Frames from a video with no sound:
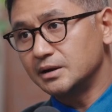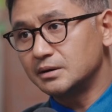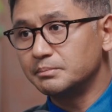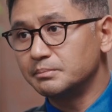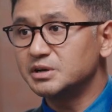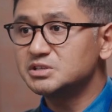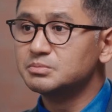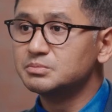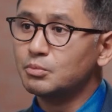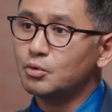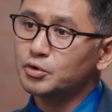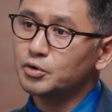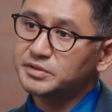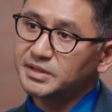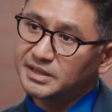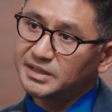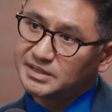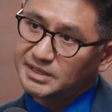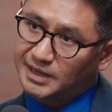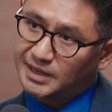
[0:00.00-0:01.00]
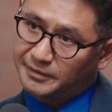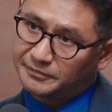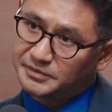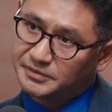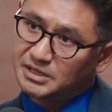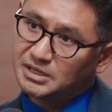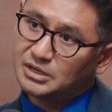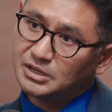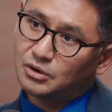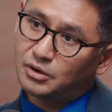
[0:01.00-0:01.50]
much more than the
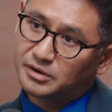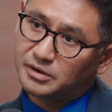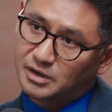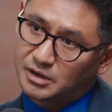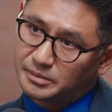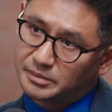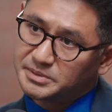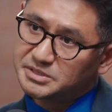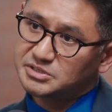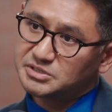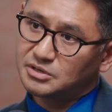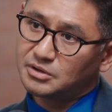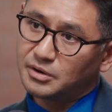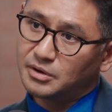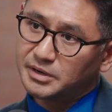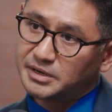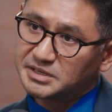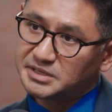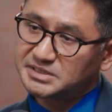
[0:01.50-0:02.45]
FD or government securities,